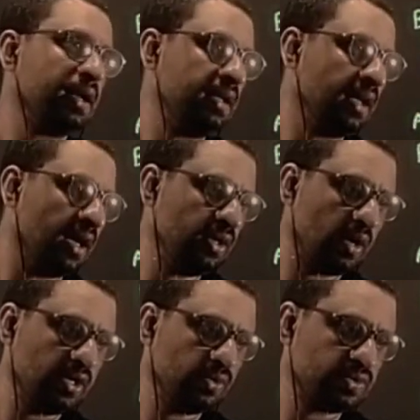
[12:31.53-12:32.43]
And here
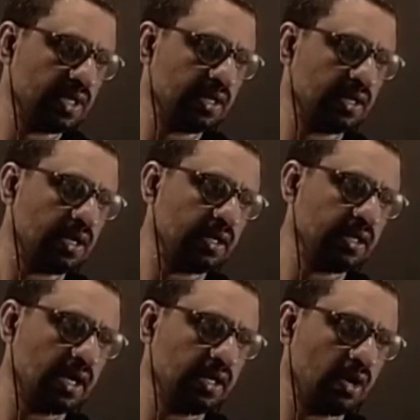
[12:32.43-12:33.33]
you are using,
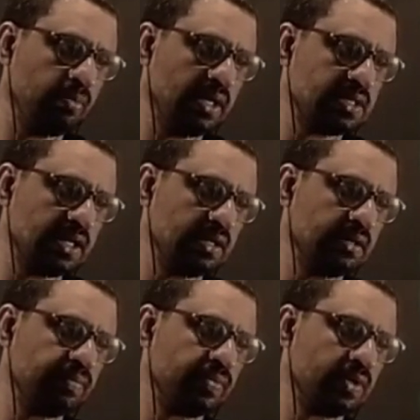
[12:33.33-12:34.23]
here you are
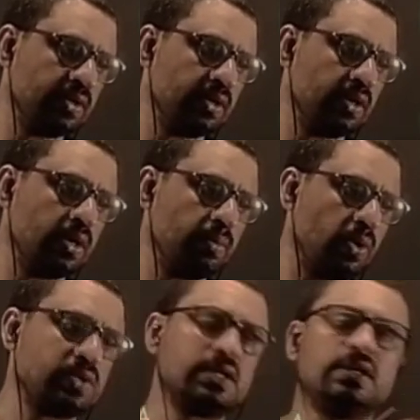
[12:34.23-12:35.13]
meeting
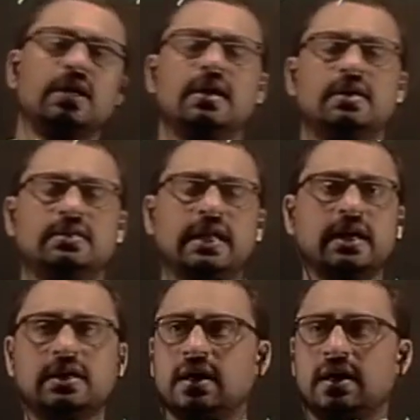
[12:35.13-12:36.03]
positive,
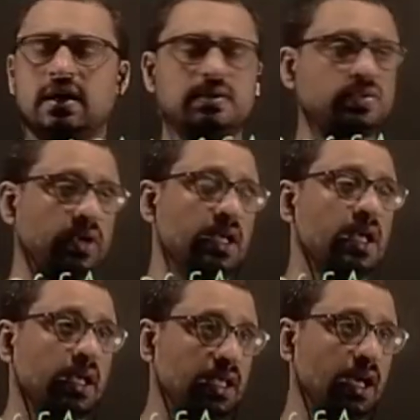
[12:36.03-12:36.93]

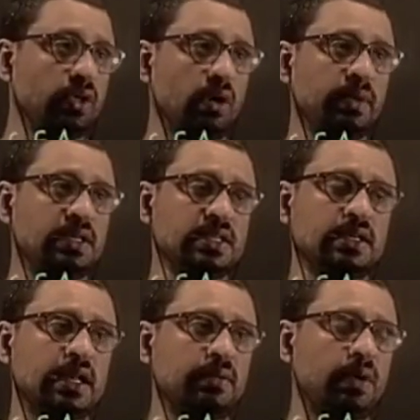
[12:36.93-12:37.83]
here you are
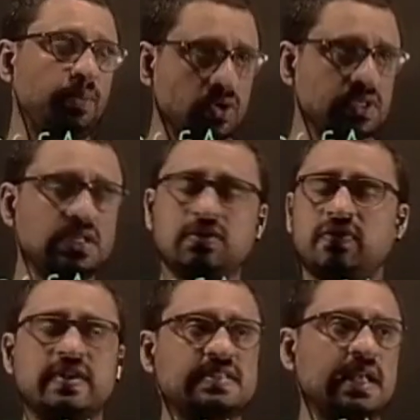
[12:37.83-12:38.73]
meeting
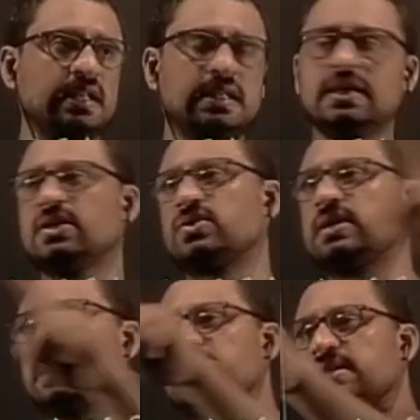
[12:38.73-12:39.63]
positive of the cell,
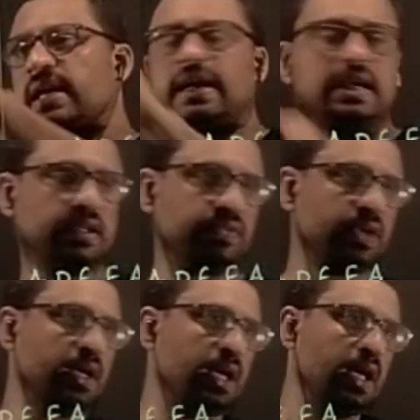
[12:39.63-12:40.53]
so that is negative.
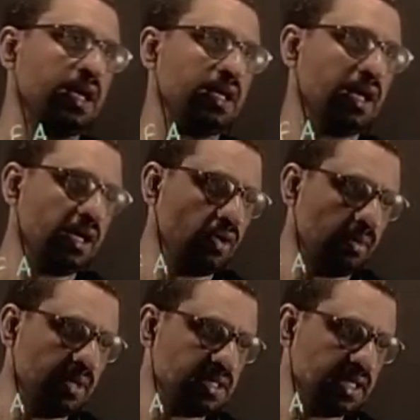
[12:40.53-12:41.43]
Here
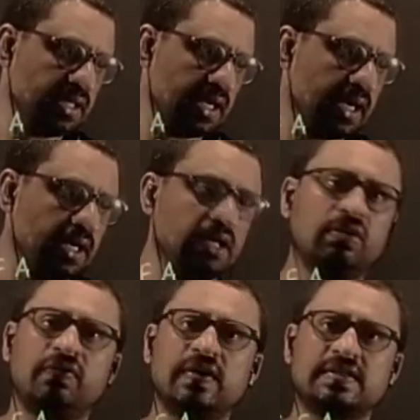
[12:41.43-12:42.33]
you are meeting
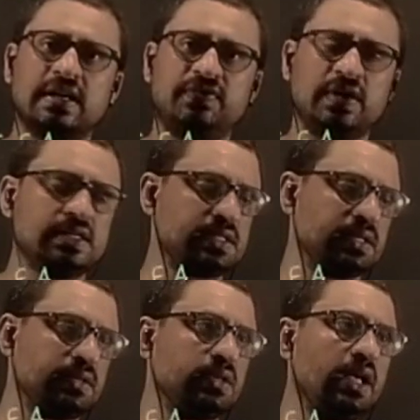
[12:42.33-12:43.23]
negative of the cell first.
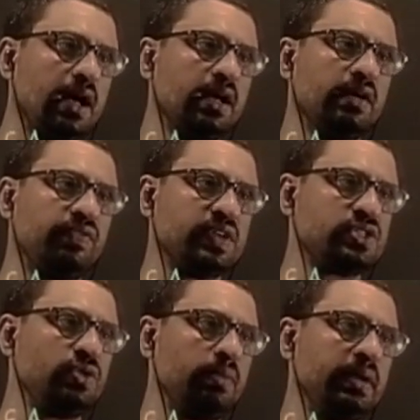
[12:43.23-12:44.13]
Yeah,
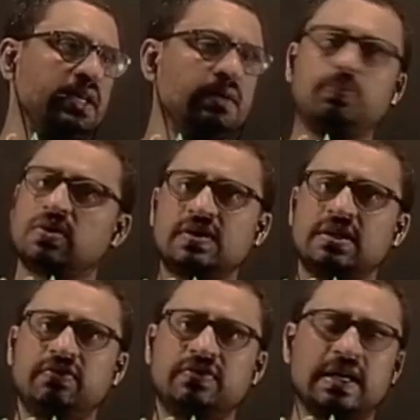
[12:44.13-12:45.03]
first you are meeting
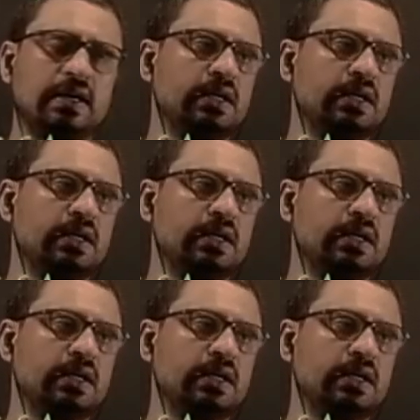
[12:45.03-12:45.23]
positive